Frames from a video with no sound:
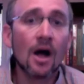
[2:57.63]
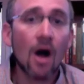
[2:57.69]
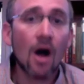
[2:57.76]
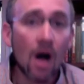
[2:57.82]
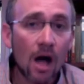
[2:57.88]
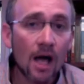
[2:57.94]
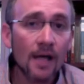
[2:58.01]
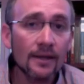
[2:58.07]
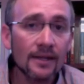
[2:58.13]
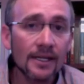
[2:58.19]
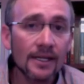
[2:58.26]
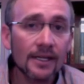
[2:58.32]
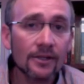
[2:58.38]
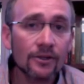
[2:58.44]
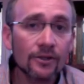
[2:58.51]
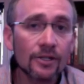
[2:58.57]
on the
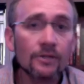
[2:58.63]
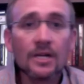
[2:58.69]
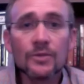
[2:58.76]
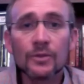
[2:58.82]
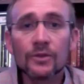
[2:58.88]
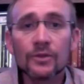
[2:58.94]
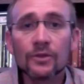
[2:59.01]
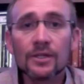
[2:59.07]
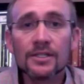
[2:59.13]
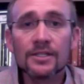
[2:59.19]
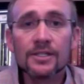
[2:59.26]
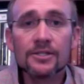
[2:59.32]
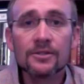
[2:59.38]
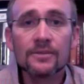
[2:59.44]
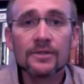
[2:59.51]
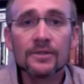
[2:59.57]
endocrine or respiratory
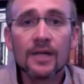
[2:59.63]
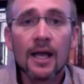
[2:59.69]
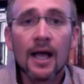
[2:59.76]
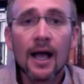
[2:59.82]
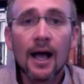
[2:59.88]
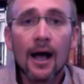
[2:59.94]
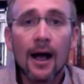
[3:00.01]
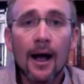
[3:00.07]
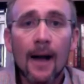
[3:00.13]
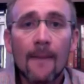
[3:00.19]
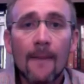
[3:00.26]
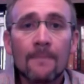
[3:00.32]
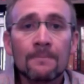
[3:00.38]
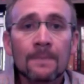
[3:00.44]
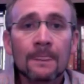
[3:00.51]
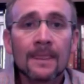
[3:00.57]
systems.
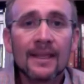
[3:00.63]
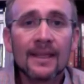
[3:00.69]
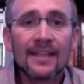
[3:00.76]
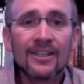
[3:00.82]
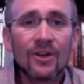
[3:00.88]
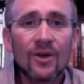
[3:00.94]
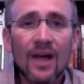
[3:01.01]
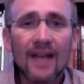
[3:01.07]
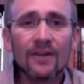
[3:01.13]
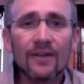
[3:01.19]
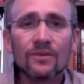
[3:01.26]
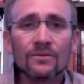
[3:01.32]
Um, you know, I don't